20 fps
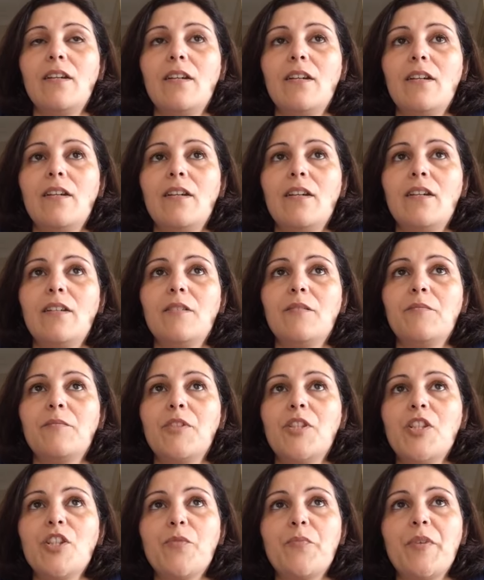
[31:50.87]

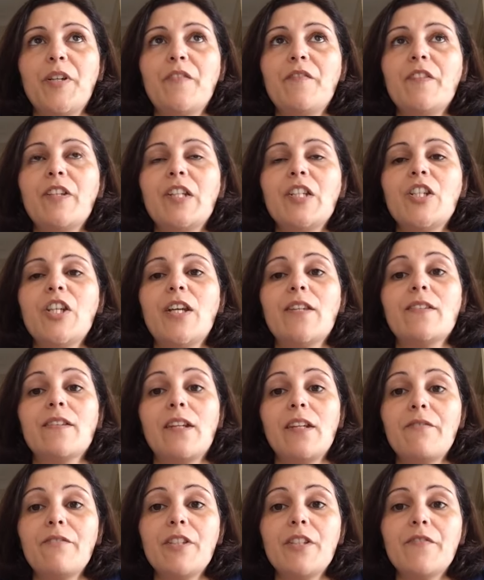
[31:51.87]
Gingerbread Village has
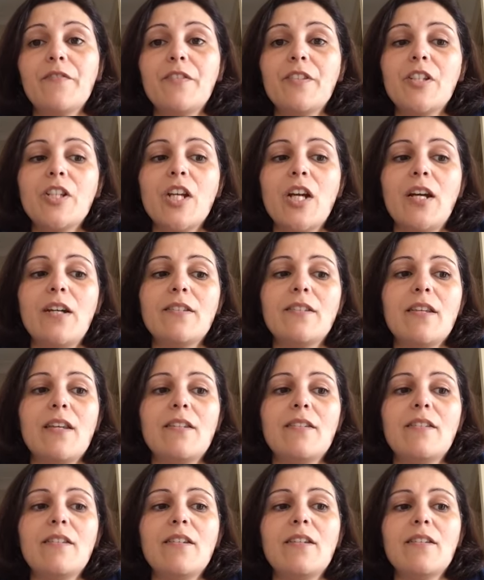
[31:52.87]
11 different charts,
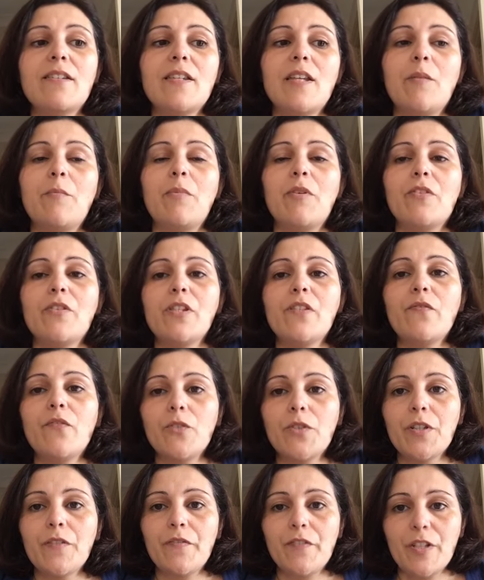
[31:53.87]
and Singer Sampler is
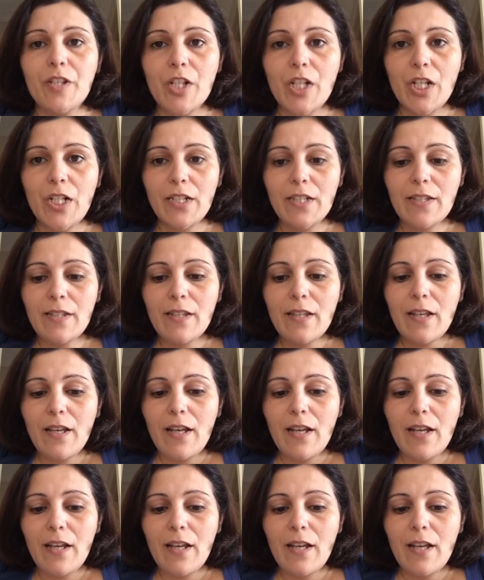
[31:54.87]
4 different charts.